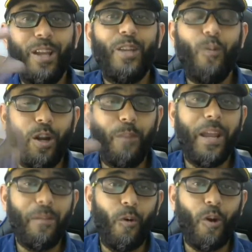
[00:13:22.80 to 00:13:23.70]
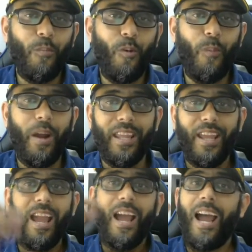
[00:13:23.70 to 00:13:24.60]
want to make more and more money.
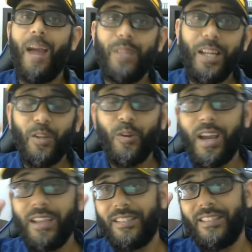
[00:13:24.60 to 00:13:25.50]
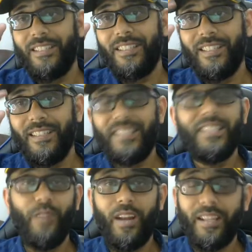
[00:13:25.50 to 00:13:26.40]
I'm telling you, guys, this
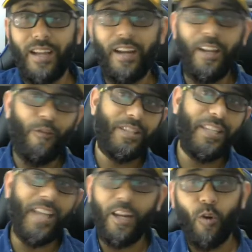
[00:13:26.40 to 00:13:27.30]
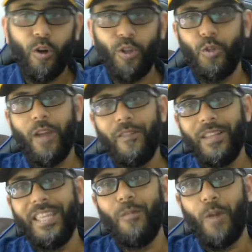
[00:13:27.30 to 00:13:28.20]
is where I started. If you see, I don't want to show
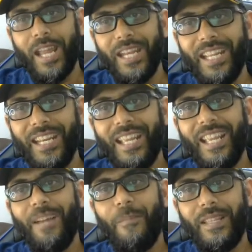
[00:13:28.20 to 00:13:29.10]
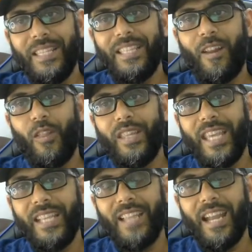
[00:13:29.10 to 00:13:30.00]
everything what I did, but these are all the
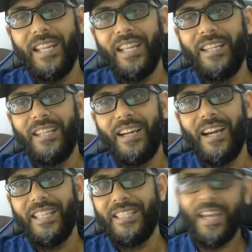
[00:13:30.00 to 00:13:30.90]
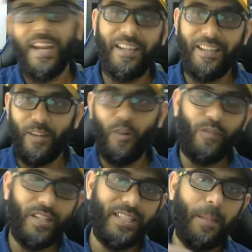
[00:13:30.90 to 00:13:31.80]
gigs I did inside.
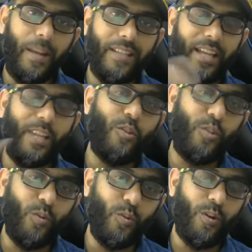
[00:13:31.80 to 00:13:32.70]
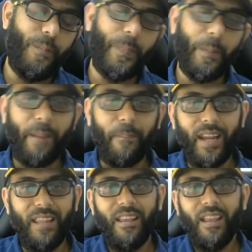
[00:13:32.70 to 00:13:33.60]
This is a place I used to make
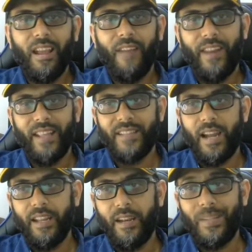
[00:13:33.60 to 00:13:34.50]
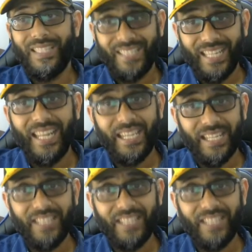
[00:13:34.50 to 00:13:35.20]
money when I started, but still it is